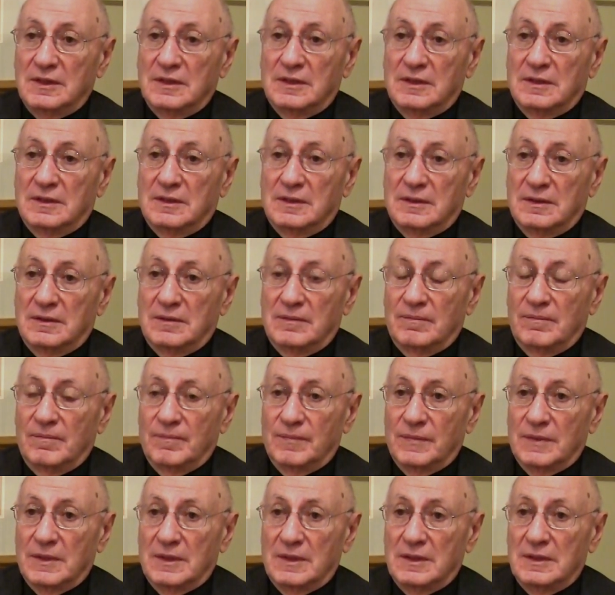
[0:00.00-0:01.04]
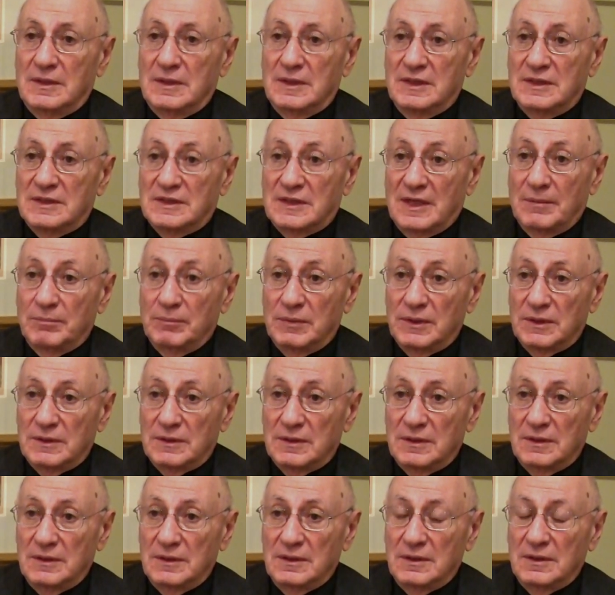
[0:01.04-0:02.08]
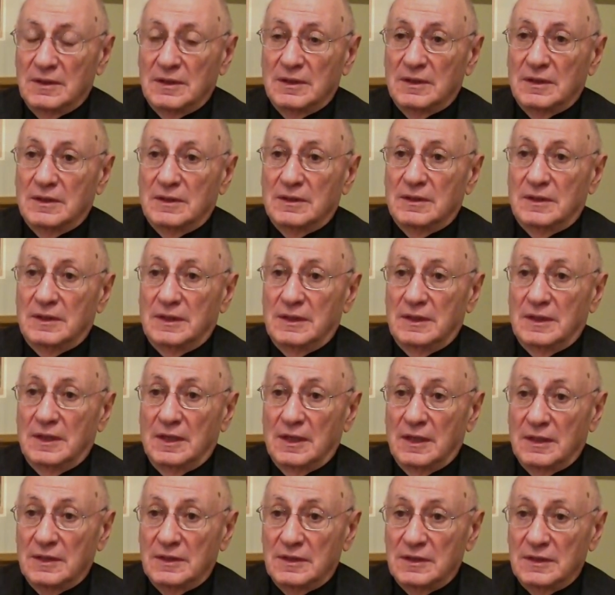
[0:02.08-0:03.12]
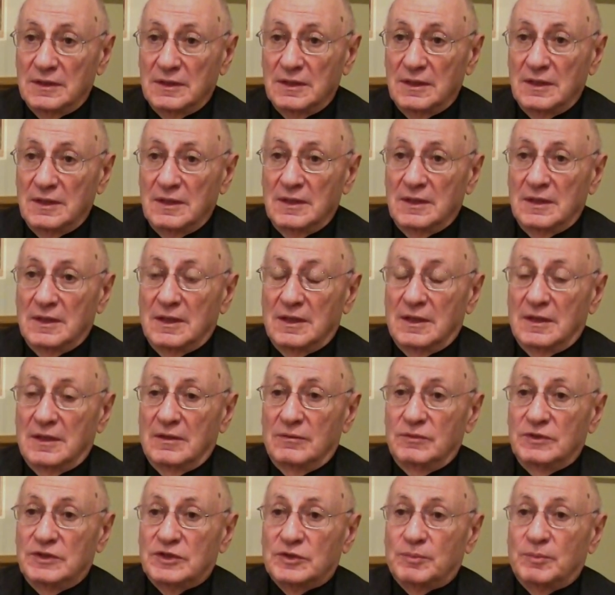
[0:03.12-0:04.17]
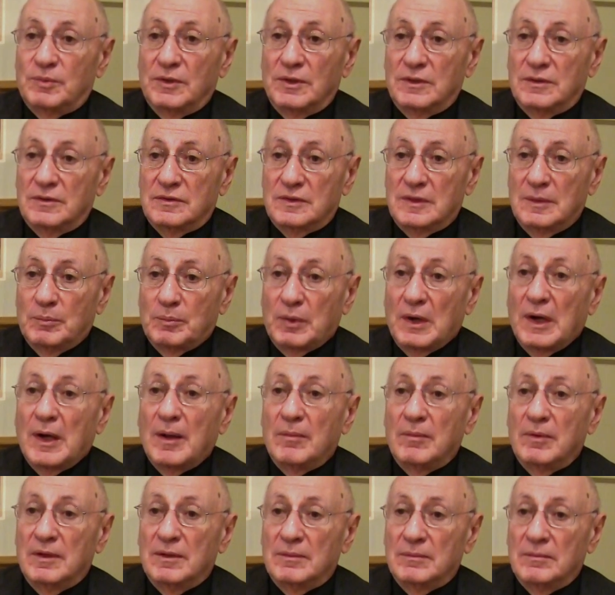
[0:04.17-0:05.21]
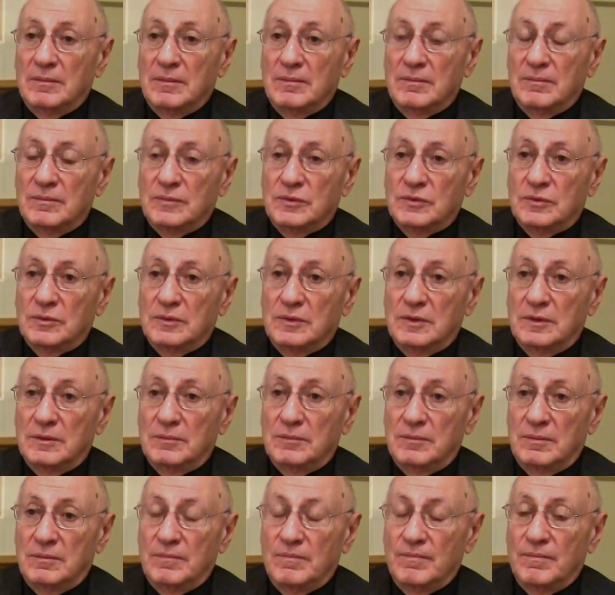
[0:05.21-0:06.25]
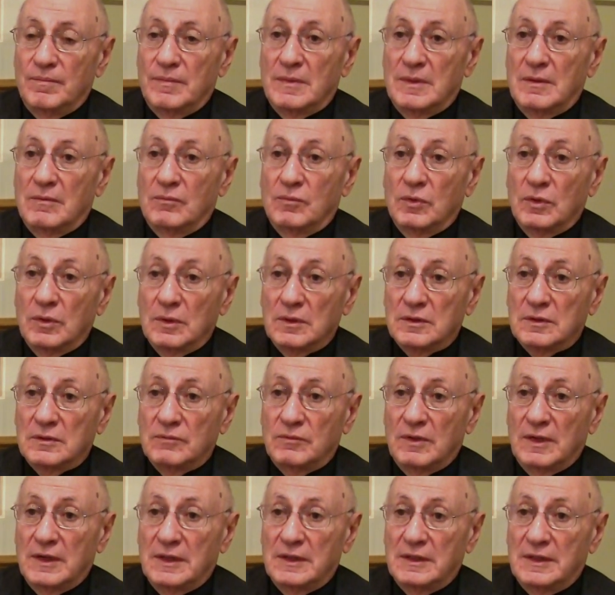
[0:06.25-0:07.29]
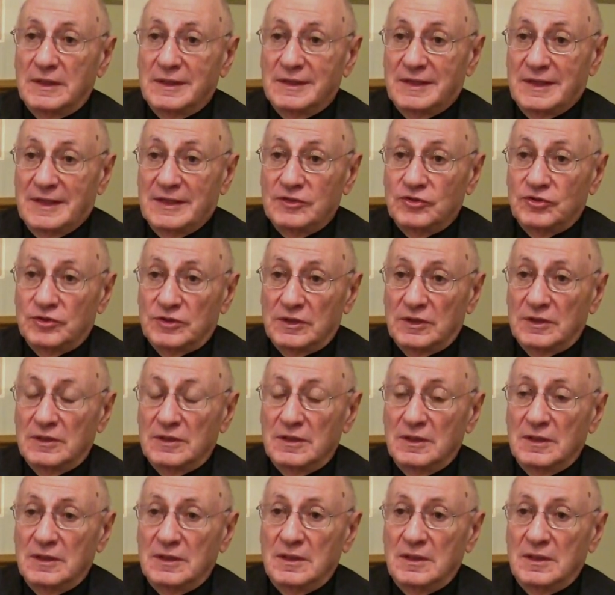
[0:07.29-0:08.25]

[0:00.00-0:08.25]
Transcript: uh, in December uh, in London, which brought the problem to the worldwide attention.